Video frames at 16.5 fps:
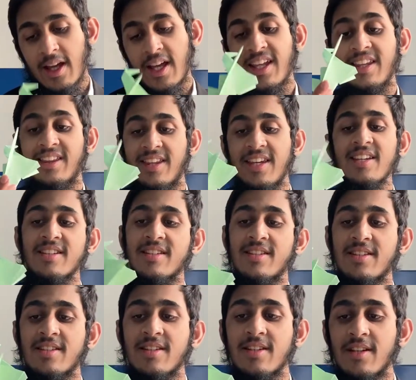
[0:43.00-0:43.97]

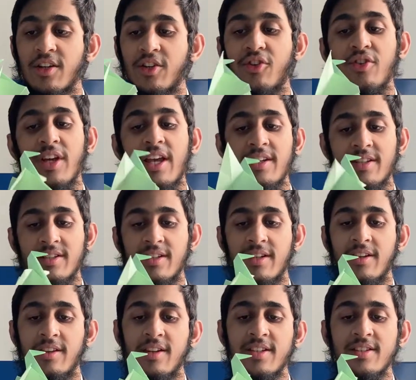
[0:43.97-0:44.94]
This
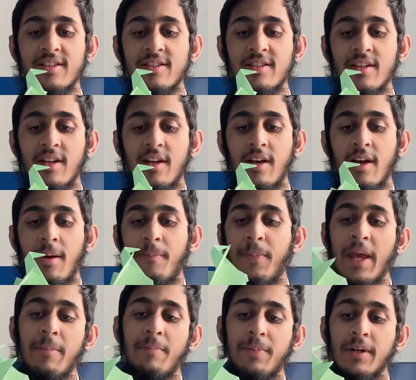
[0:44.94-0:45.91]
creation, this
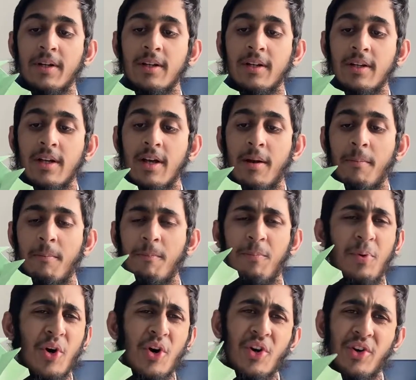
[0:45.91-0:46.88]
paper
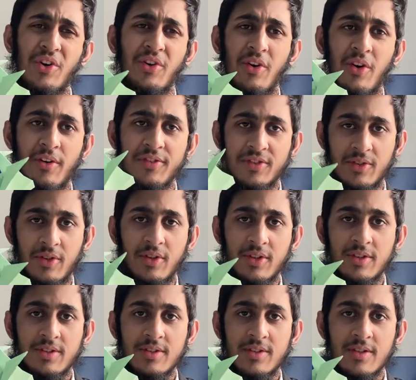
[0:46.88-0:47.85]
bird of
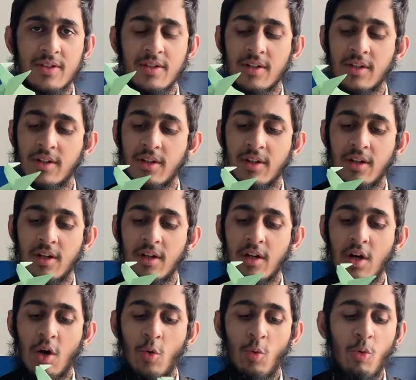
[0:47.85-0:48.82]
sorts,
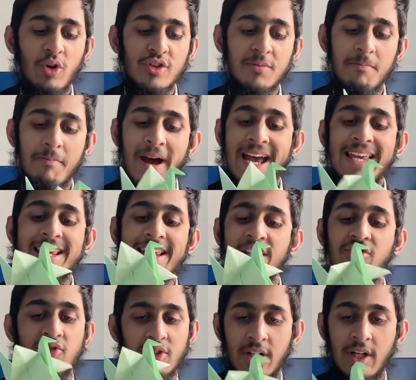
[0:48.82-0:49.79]
was my
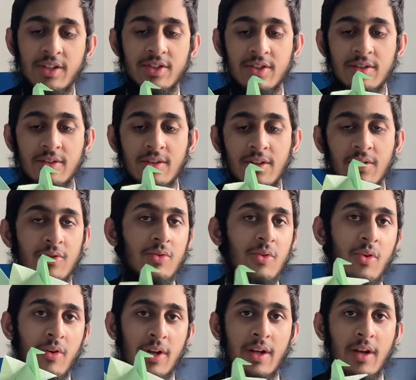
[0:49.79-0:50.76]
introduction into
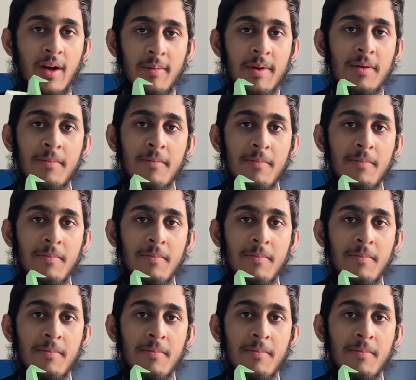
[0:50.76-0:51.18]
origami.